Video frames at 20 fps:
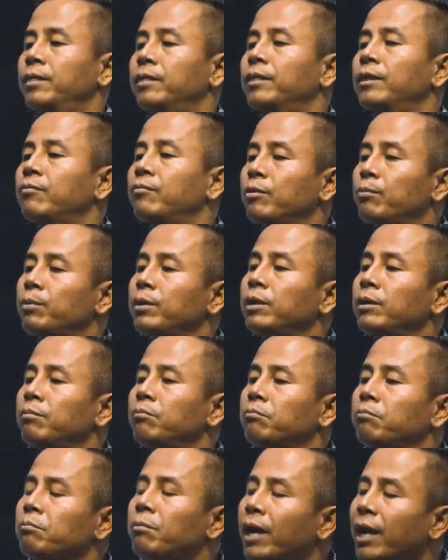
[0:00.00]
there will be
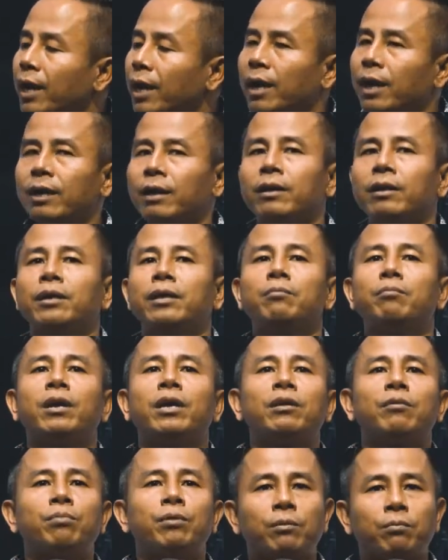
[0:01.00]
many,
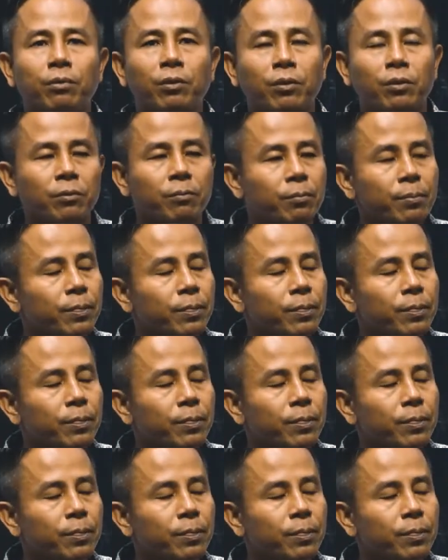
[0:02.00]
many people